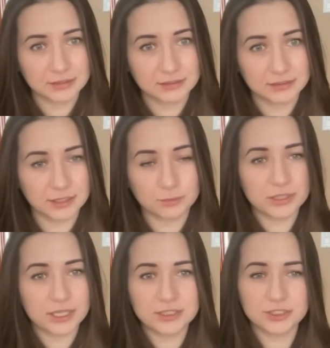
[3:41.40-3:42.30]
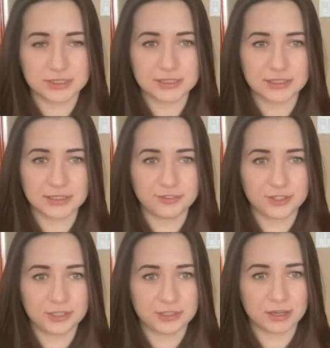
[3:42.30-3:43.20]
Like, will I just like
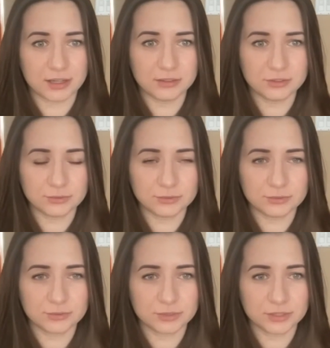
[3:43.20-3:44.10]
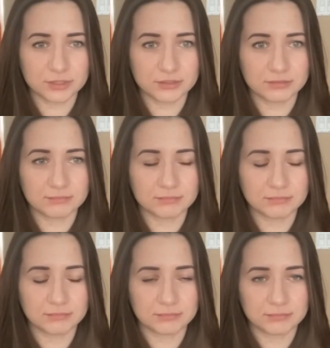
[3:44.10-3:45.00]
figure it out? Um,
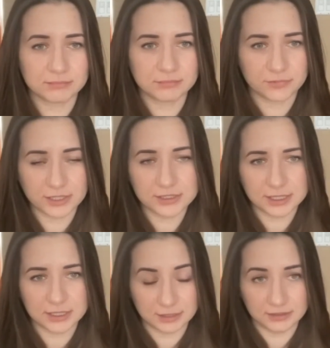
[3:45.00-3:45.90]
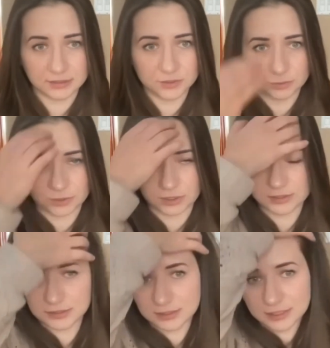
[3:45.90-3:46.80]
right in this
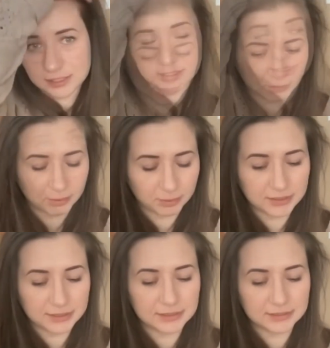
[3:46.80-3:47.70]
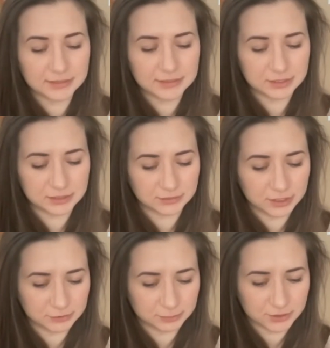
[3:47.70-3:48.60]
world. But this is
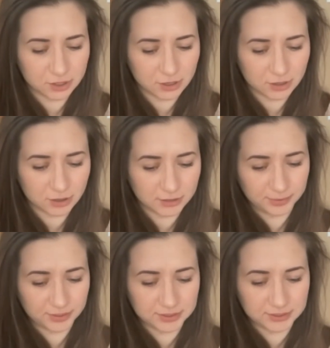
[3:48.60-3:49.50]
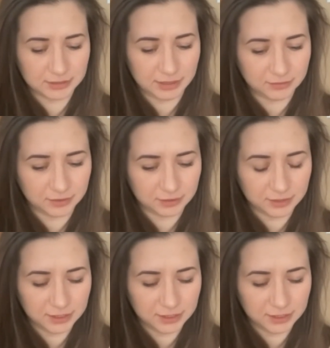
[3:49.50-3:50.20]
if we talk on a personal level,